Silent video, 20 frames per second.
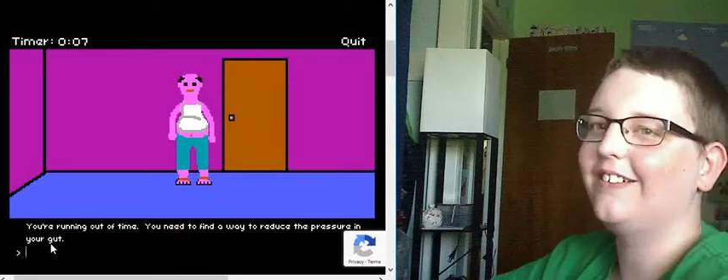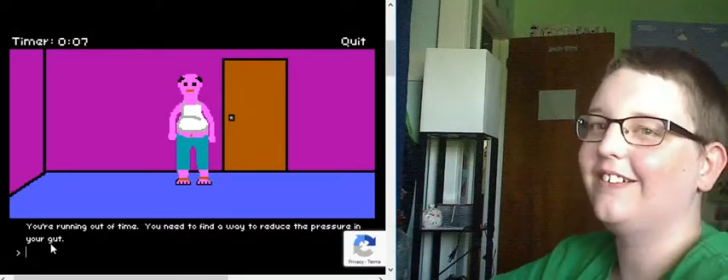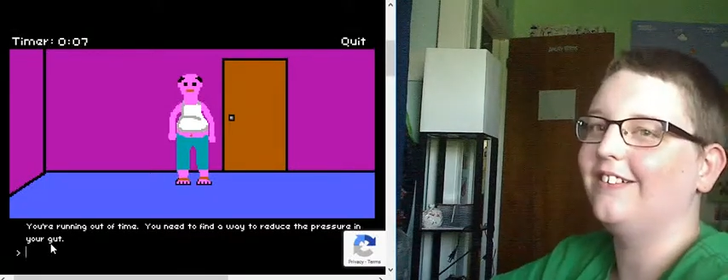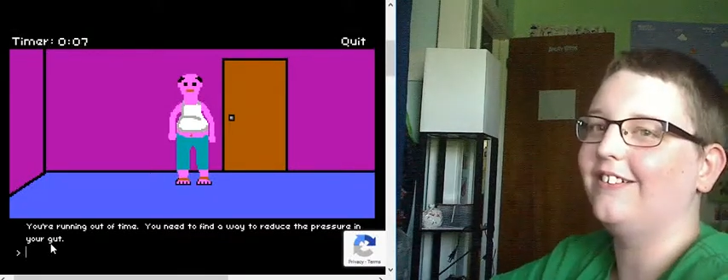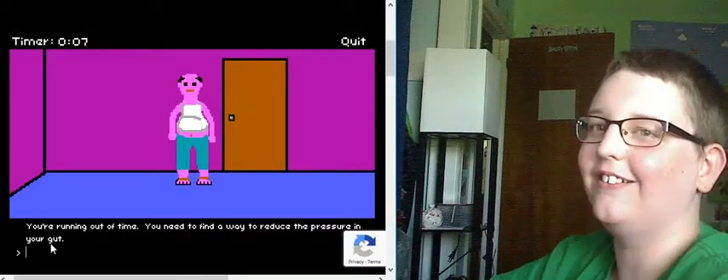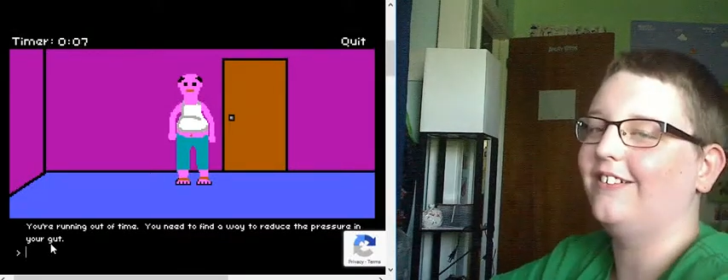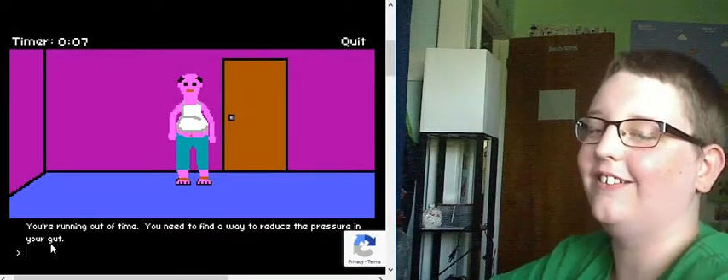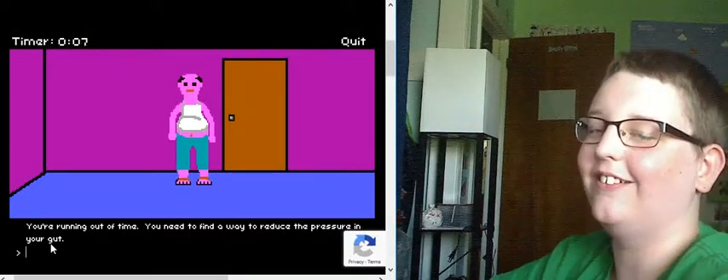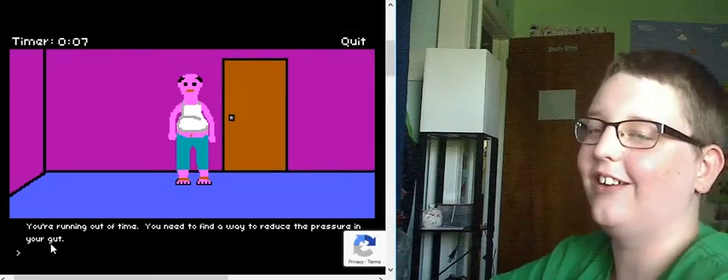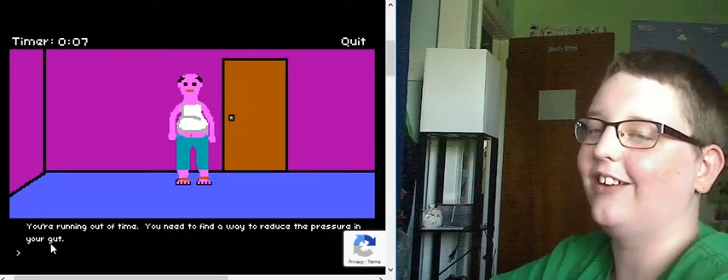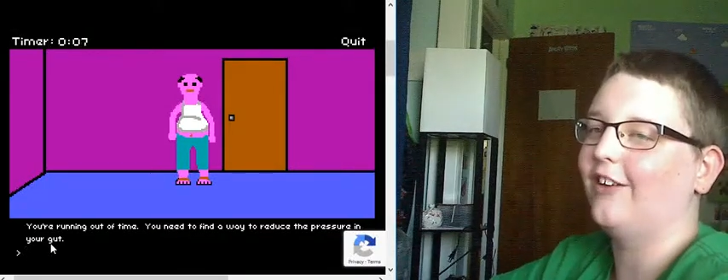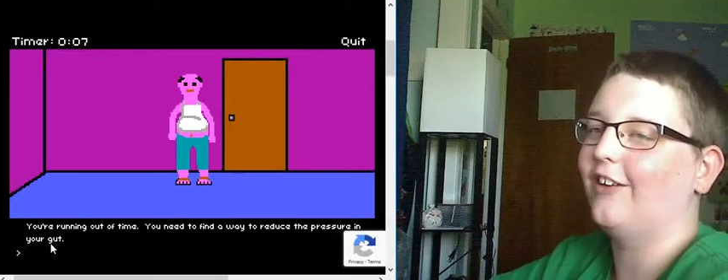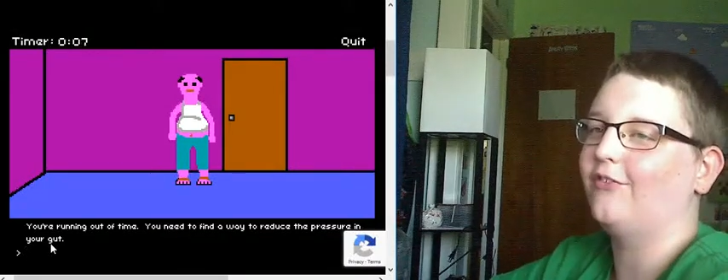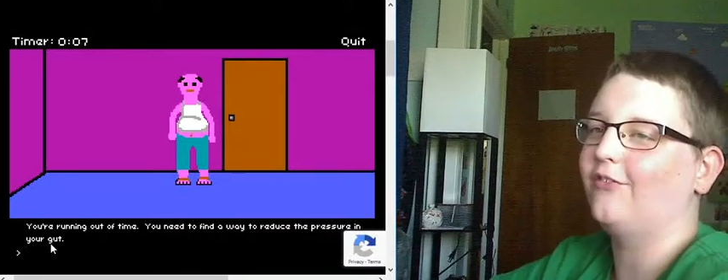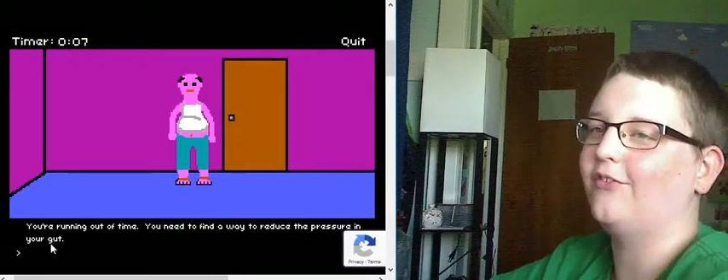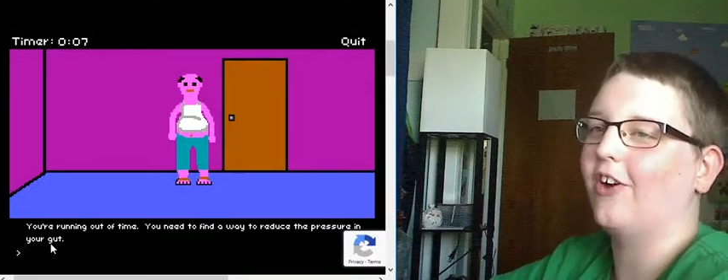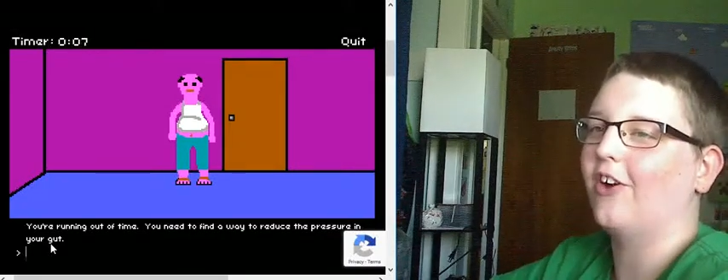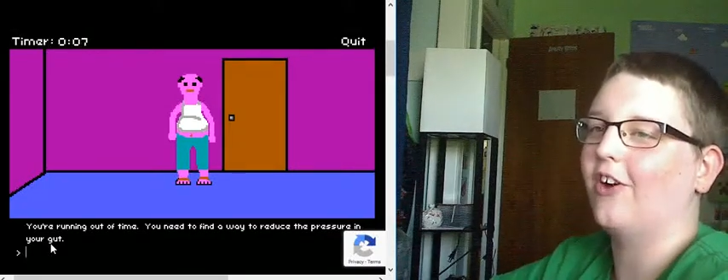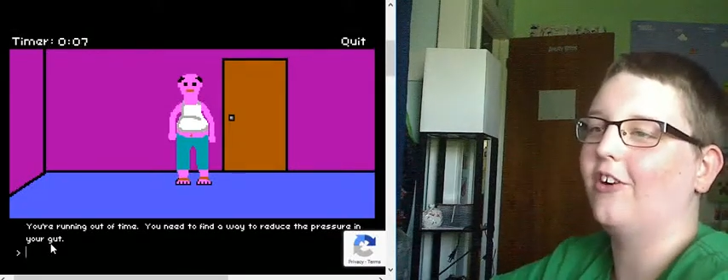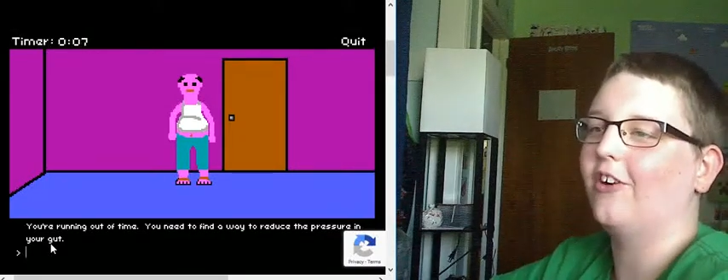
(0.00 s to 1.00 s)
Could I
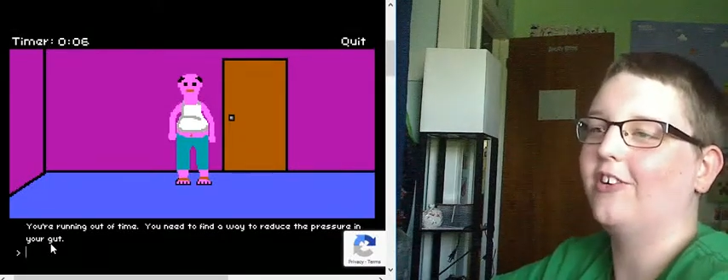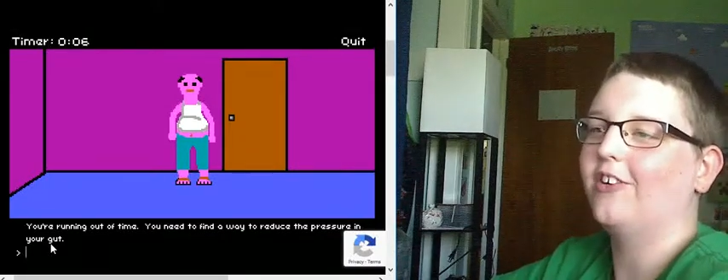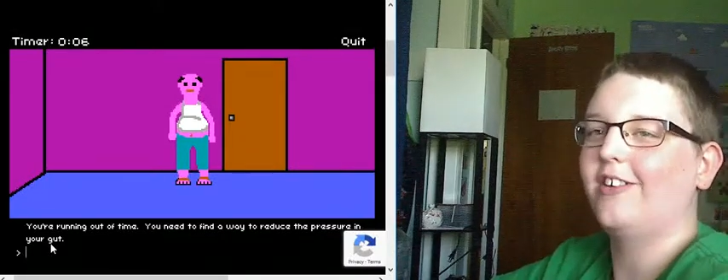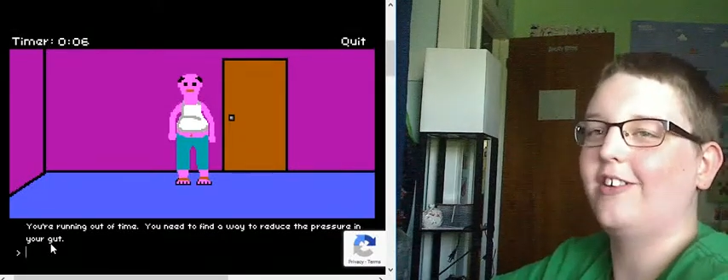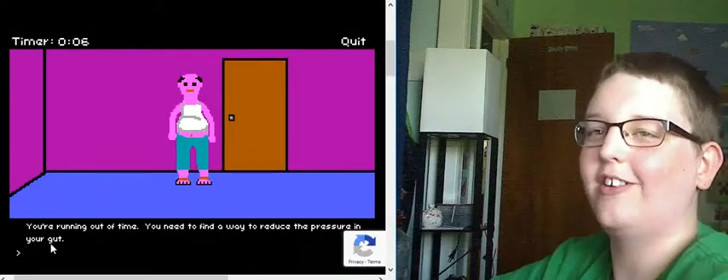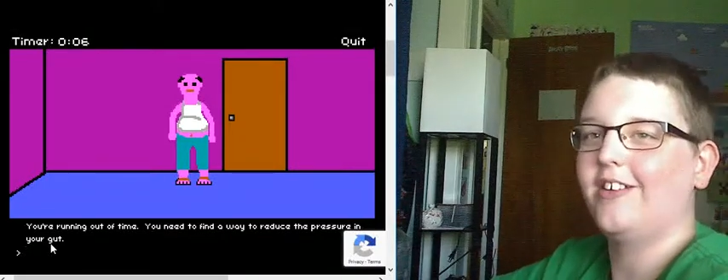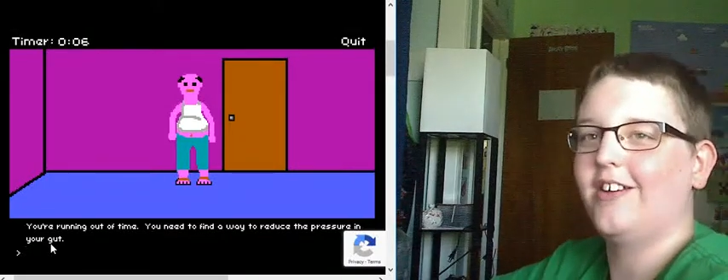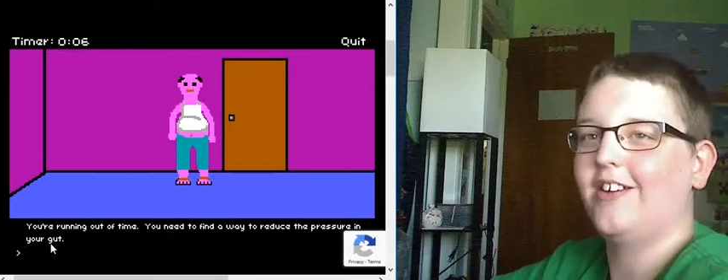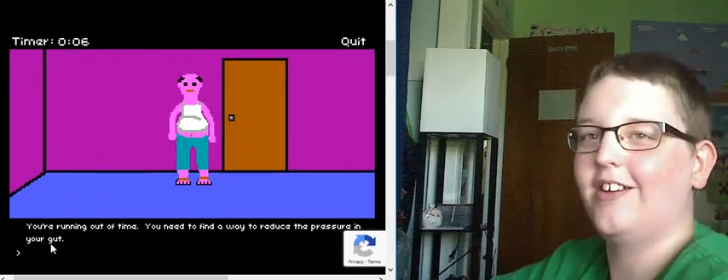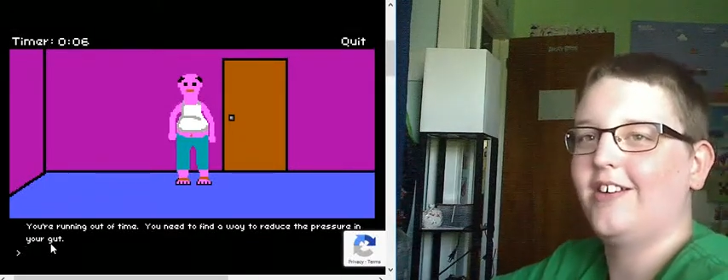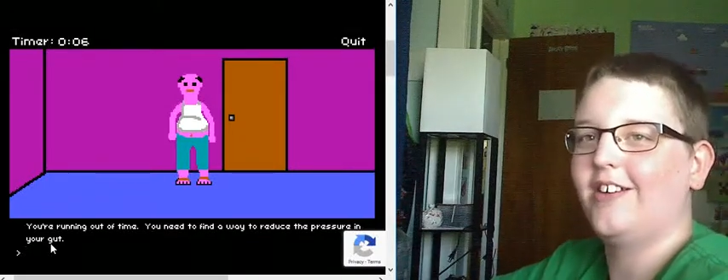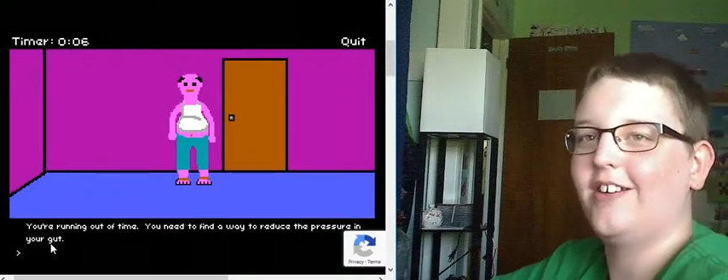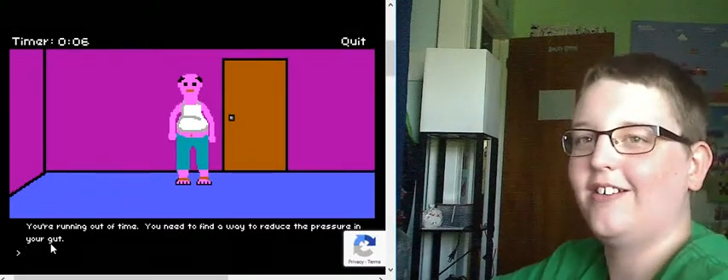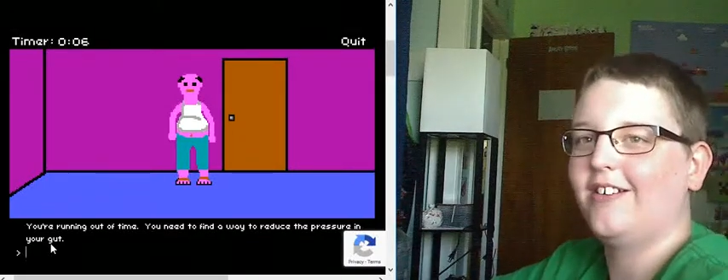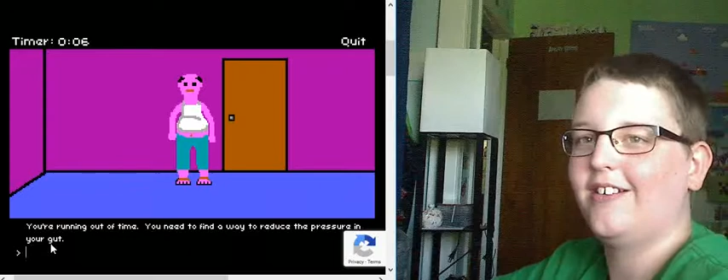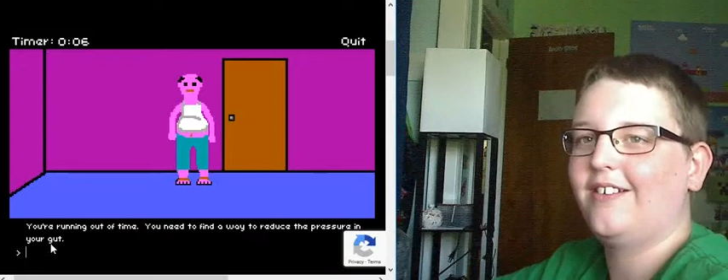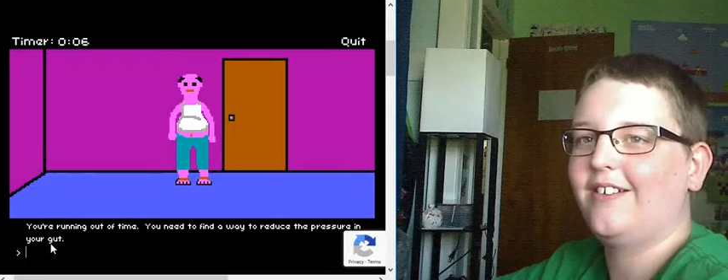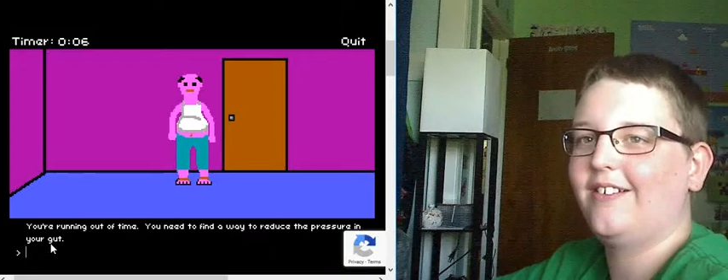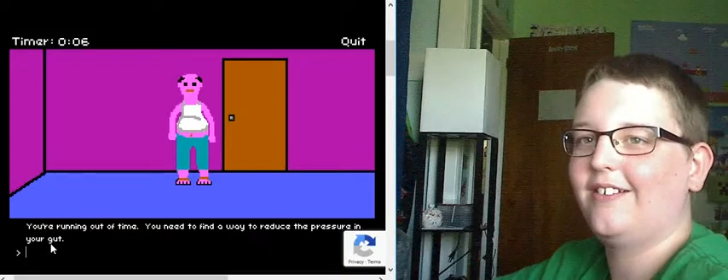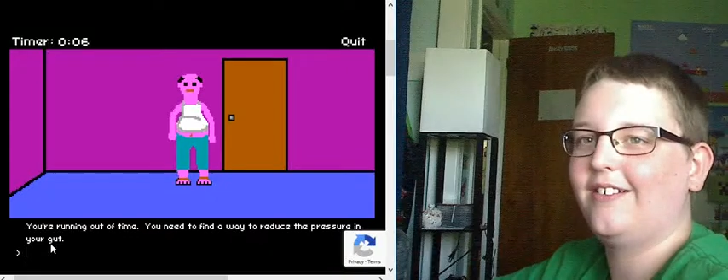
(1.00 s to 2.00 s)
fart?
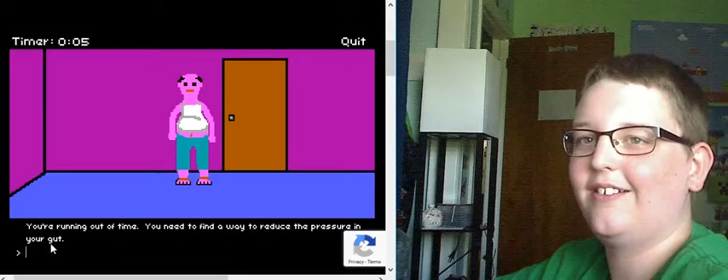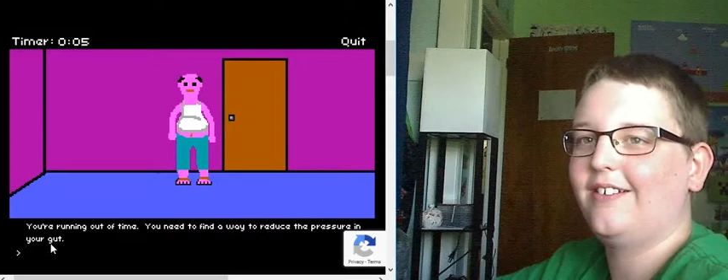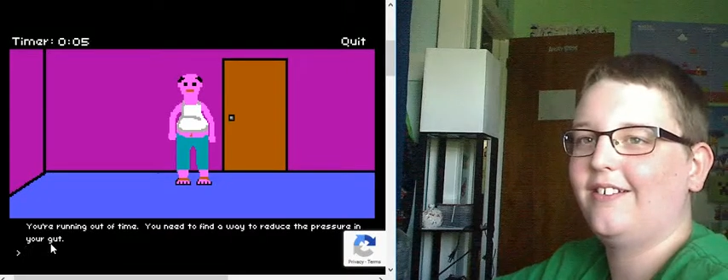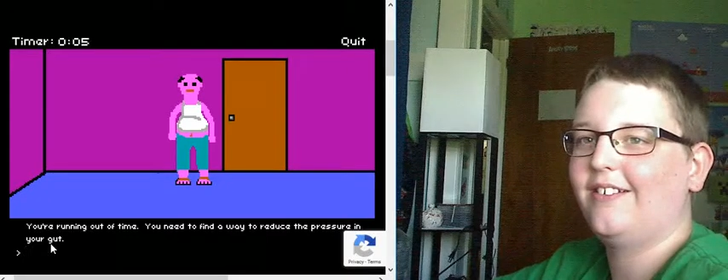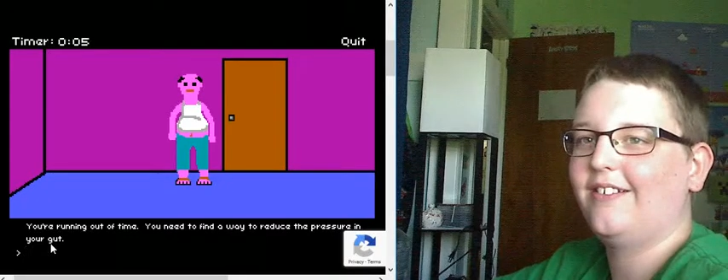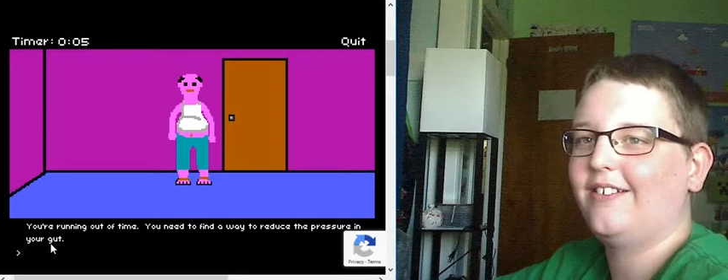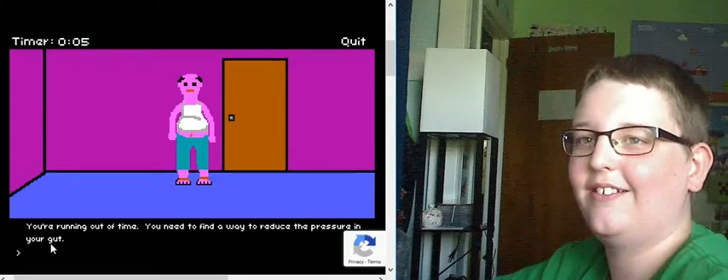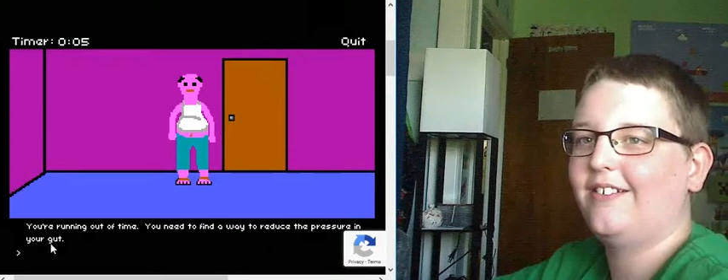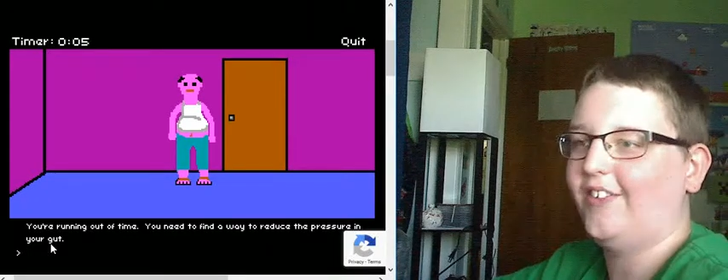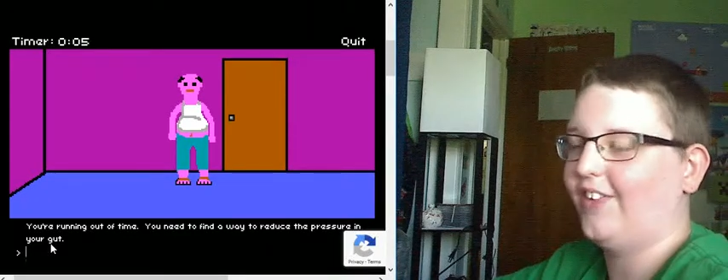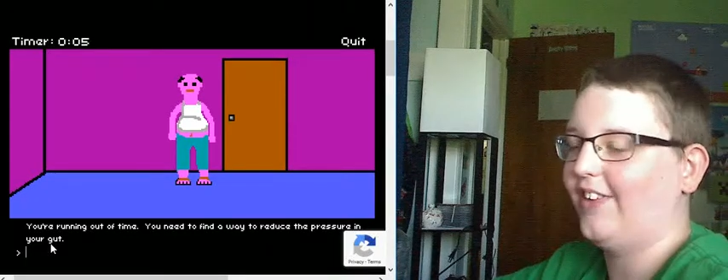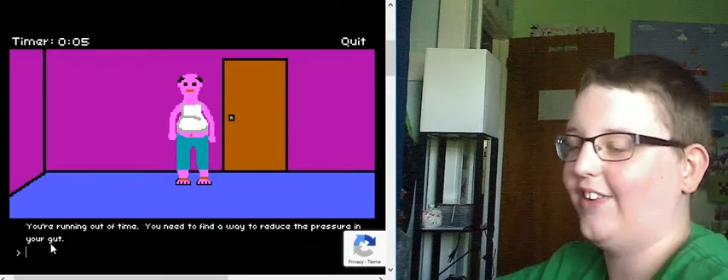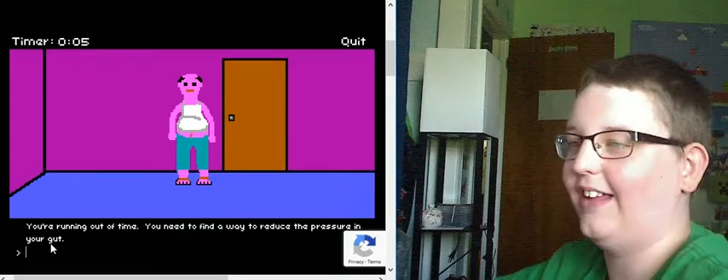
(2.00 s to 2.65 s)
Is